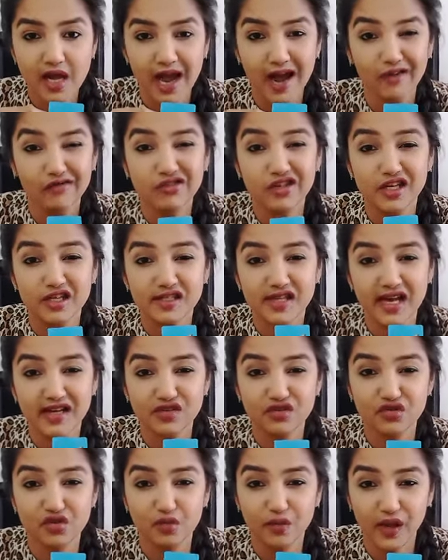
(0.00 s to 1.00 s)
how things
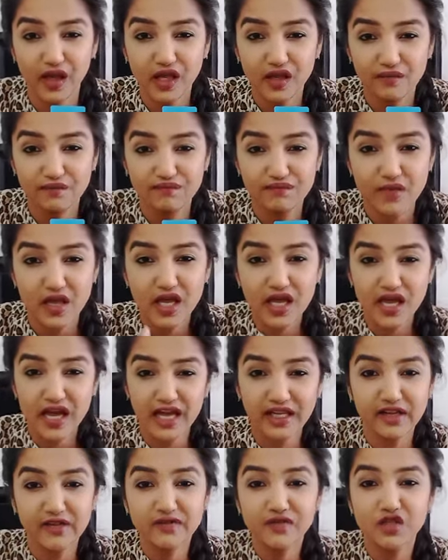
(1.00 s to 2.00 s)
has to be,
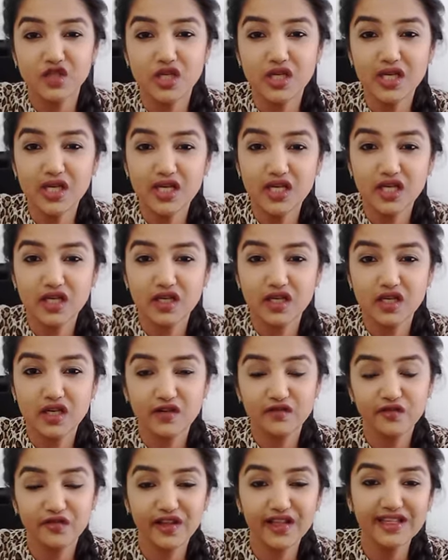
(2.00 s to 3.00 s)
and if she
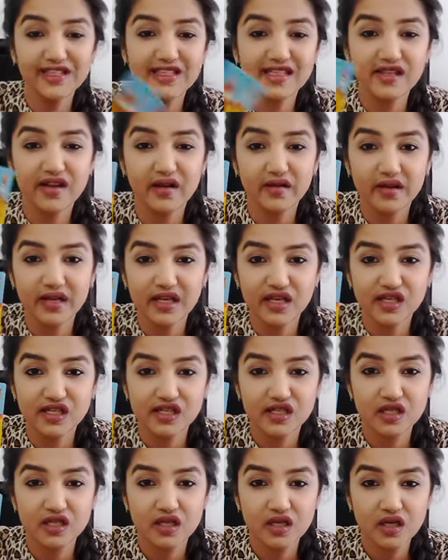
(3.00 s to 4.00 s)
feels there
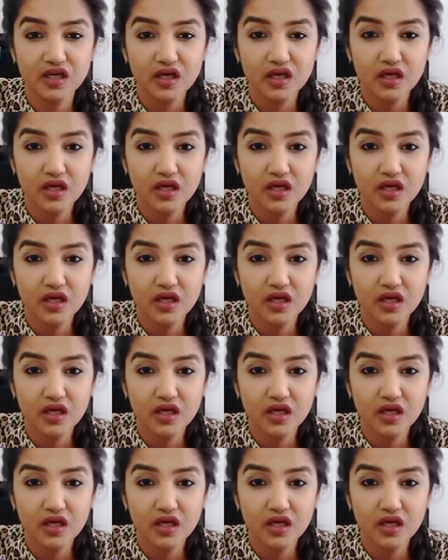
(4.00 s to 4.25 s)
is